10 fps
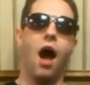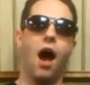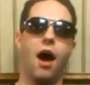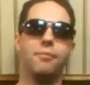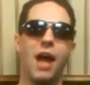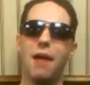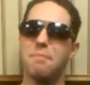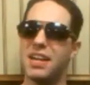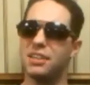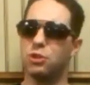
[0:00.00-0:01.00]
Um, not
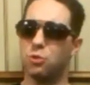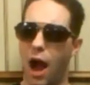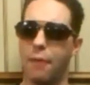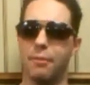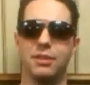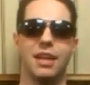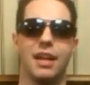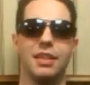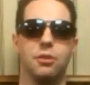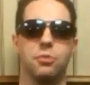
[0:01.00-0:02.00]
many dramas, and
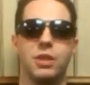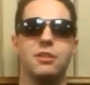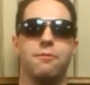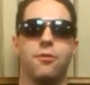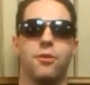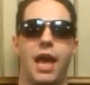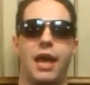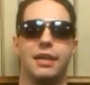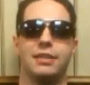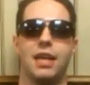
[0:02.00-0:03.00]
I think the reason for
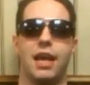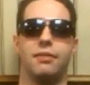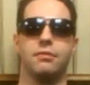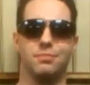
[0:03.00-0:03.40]
that is that